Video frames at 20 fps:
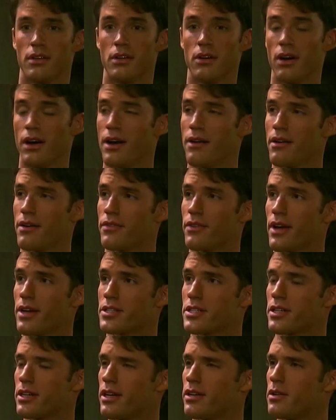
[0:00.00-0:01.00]
No, I, have
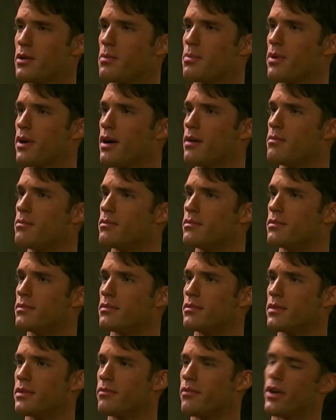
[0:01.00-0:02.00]
actually got no problem
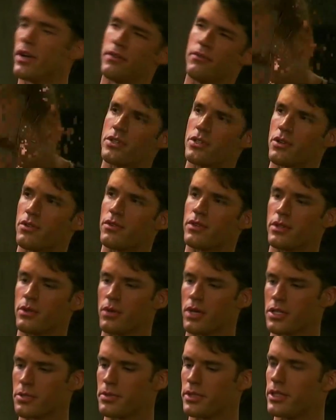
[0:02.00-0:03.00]
inviting friends over to
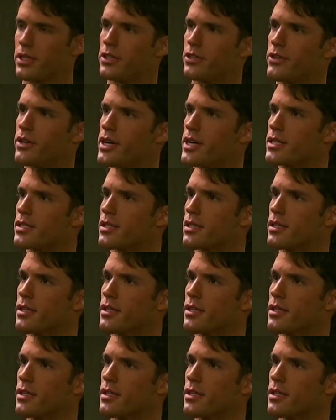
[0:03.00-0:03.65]
watch me kick your ass.